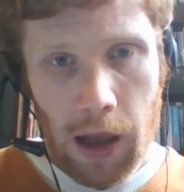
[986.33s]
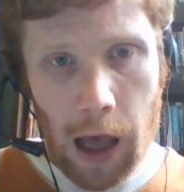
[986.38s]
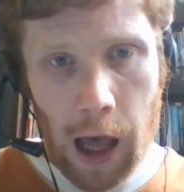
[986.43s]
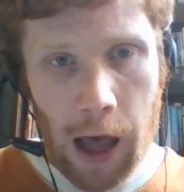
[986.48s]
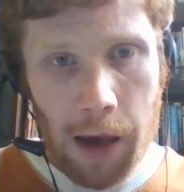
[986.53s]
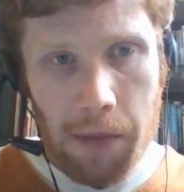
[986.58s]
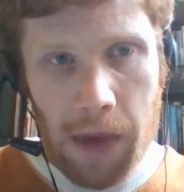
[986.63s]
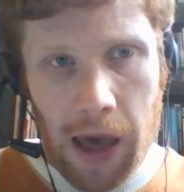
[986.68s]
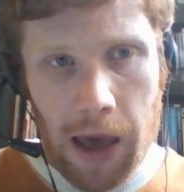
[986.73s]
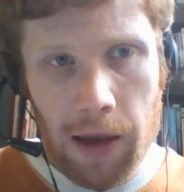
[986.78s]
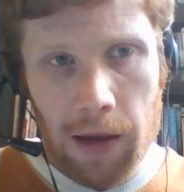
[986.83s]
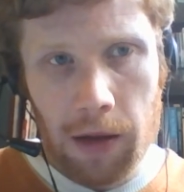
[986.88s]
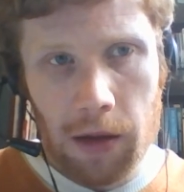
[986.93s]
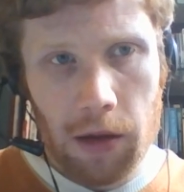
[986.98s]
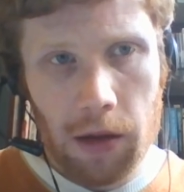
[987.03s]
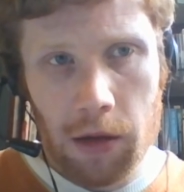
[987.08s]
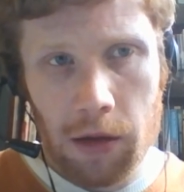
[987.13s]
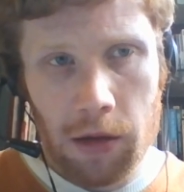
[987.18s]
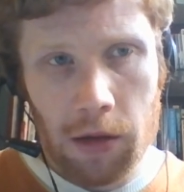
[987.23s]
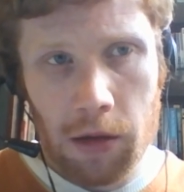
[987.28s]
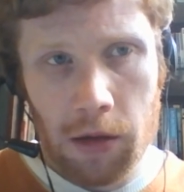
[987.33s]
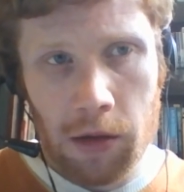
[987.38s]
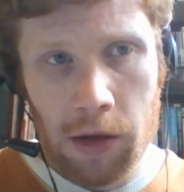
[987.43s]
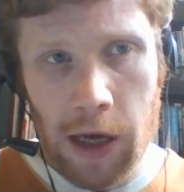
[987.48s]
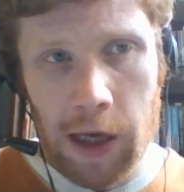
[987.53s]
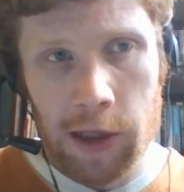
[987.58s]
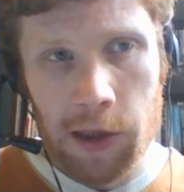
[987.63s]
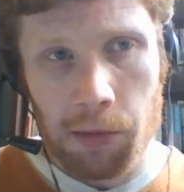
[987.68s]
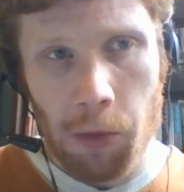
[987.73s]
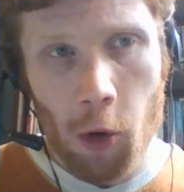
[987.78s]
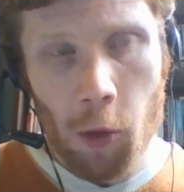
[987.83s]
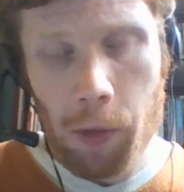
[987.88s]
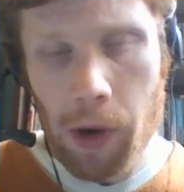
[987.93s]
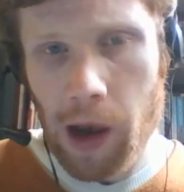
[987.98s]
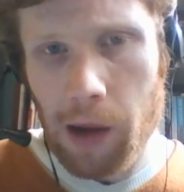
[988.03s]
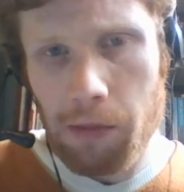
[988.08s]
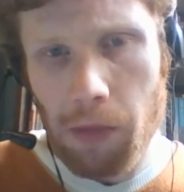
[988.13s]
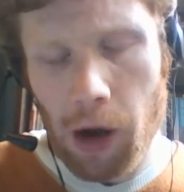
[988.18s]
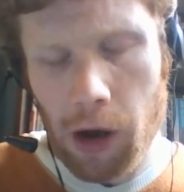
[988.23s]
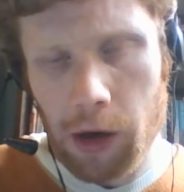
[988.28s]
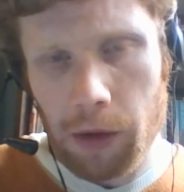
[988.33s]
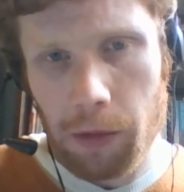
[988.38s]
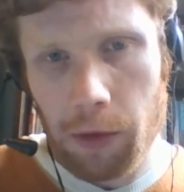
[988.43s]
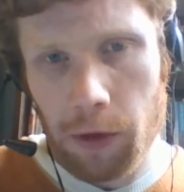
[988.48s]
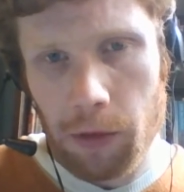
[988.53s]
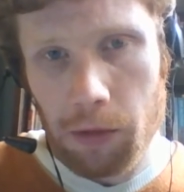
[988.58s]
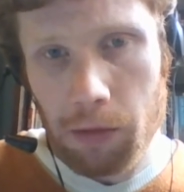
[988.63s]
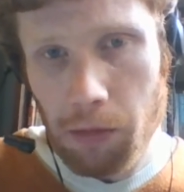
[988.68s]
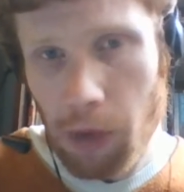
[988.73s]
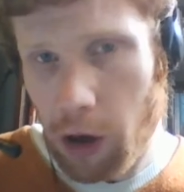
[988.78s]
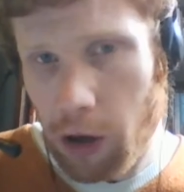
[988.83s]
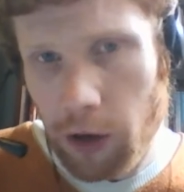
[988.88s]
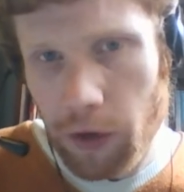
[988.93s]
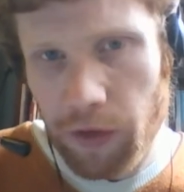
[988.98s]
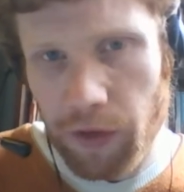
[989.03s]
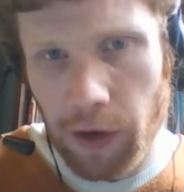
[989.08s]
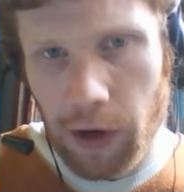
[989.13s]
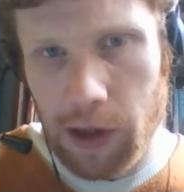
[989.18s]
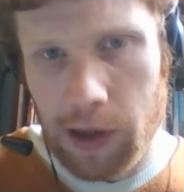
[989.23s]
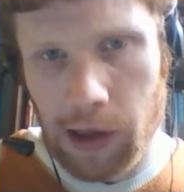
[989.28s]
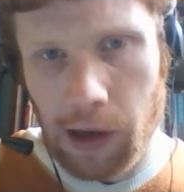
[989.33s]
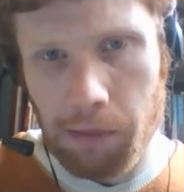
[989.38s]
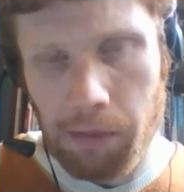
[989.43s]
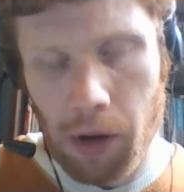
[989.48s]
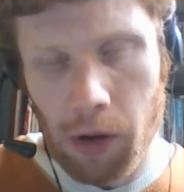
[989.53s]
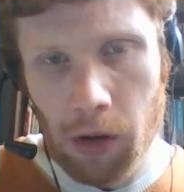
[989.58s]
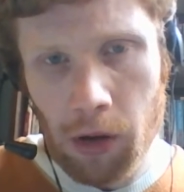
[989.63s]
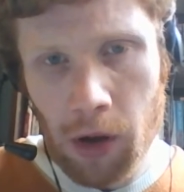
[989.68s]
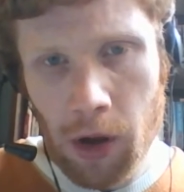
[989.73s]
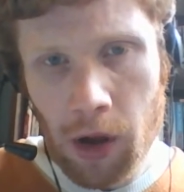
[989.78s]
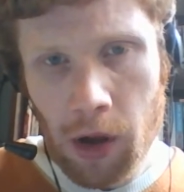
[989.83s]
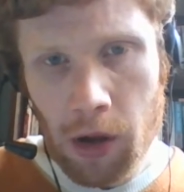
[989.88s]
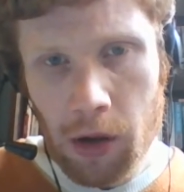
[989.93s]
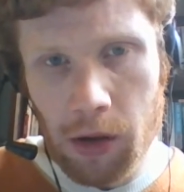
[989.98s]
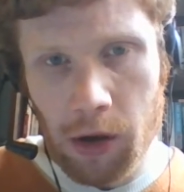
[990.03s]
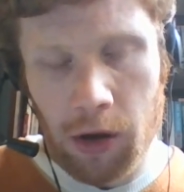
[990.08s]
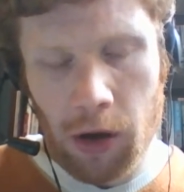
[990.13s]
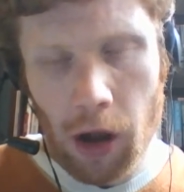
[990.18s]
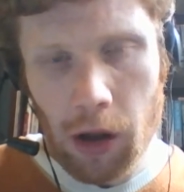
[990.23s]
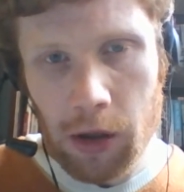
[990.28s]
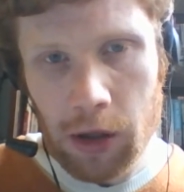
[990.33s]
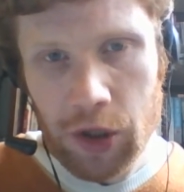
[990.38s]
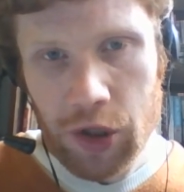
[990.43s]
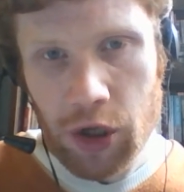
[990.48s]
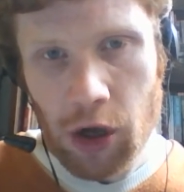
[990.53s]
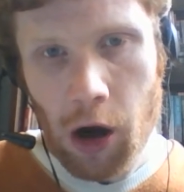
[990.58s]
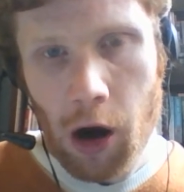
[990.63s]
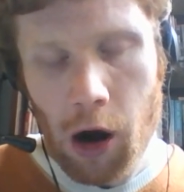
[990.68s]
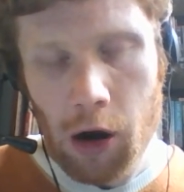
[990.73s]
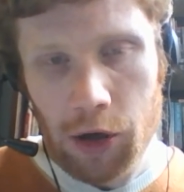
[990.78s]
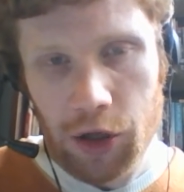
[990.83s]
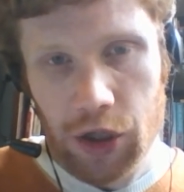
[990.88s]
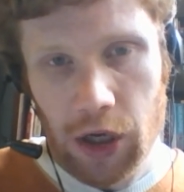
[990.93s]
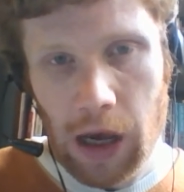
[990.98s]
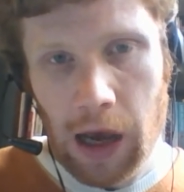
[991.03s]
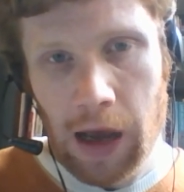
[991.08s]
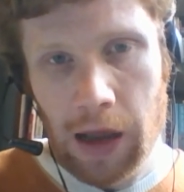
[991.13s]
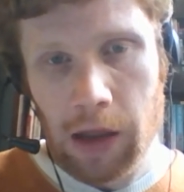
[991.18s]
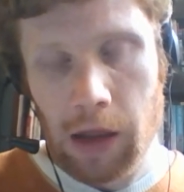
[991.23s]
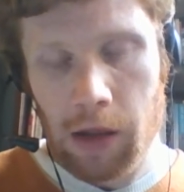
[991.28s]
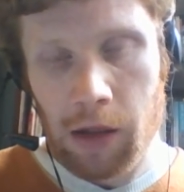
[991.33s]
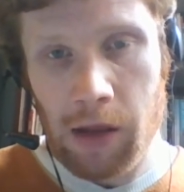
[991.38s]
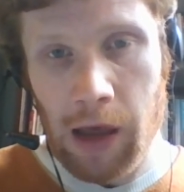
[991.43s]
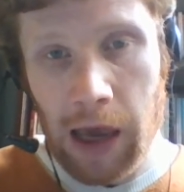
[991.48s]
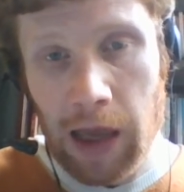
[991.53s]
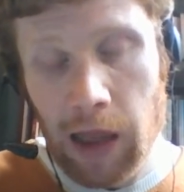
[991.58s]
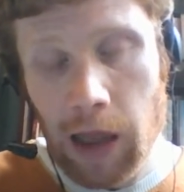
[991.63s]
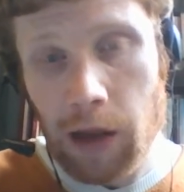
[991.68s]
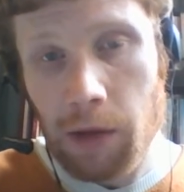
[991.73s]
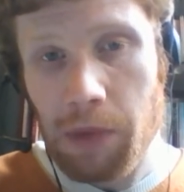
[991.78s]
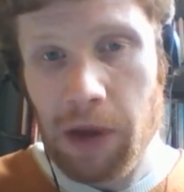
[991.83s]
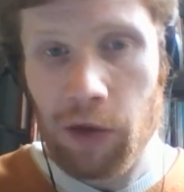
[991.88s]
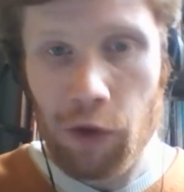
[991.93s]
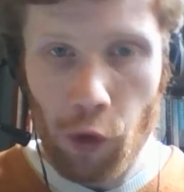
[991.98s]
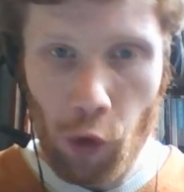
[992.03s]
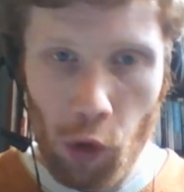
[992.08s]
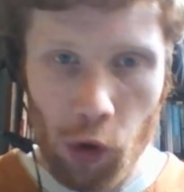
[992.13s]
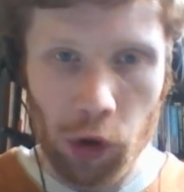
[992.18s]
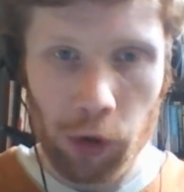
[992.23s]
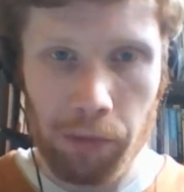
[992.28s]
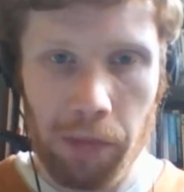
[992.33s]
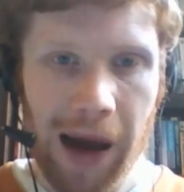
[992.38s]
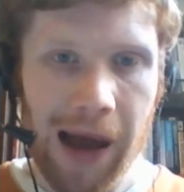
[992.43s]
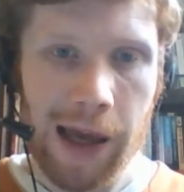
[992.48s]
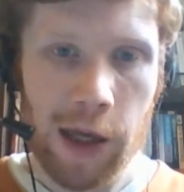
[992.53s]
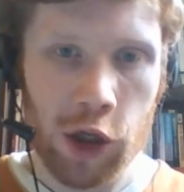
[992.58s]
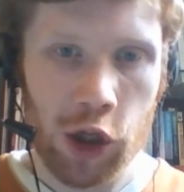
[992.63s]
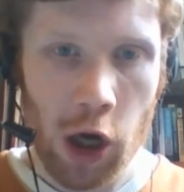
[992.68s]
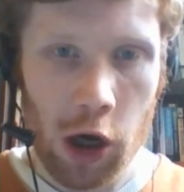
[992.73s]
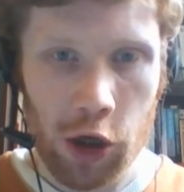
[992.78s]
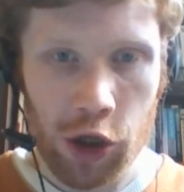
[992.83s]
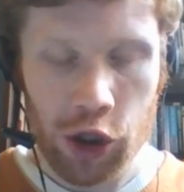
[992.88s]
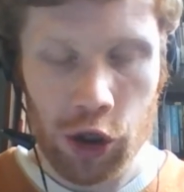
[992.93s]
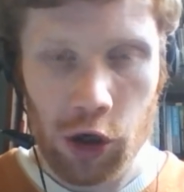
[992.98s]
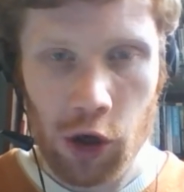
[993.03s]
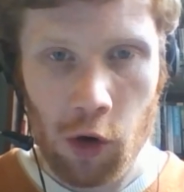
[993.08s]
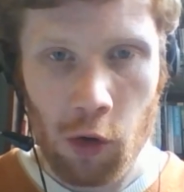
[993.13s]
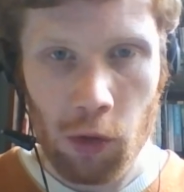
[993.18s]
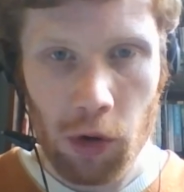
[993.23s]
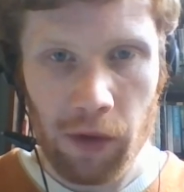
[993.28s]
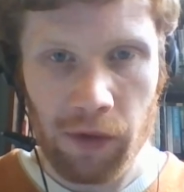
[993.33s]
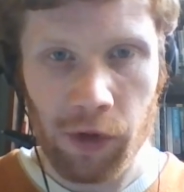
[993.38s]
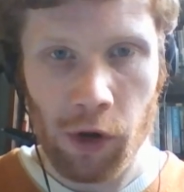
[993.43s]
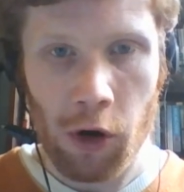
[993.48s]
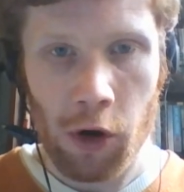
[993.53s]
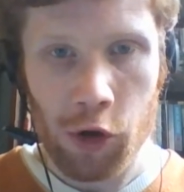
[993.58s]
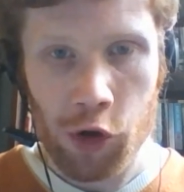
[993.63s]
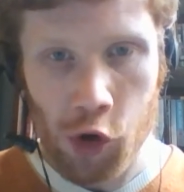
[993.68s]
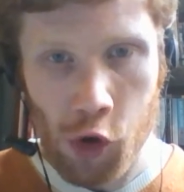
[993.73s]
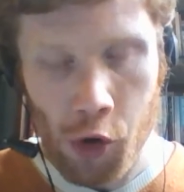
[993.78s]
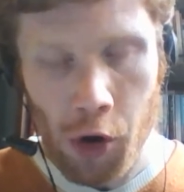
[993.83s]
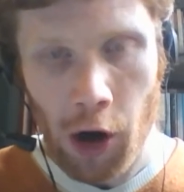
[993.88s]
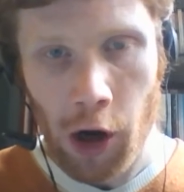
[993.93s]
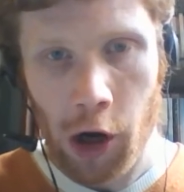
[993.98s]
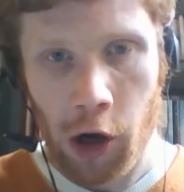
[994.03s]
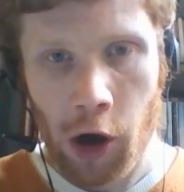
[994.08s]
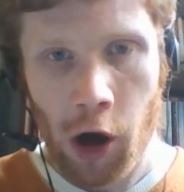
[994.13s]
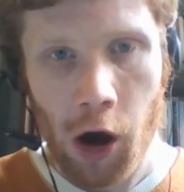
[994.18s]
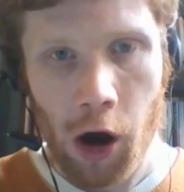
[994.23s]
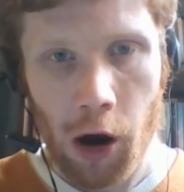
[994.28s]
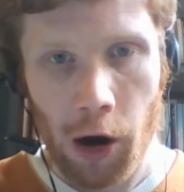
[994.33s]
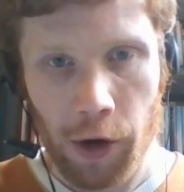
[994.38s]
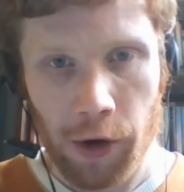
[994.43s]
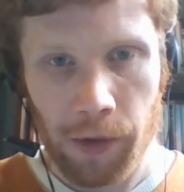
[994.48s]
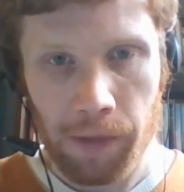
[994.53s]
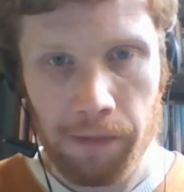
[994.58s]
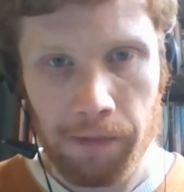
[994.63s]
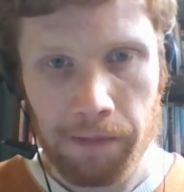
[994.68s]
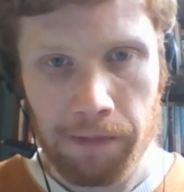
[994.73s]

I mean, these moped mugger, muggers, for example, they've got this card and they need to be told by a judge in a court of law, you are a card.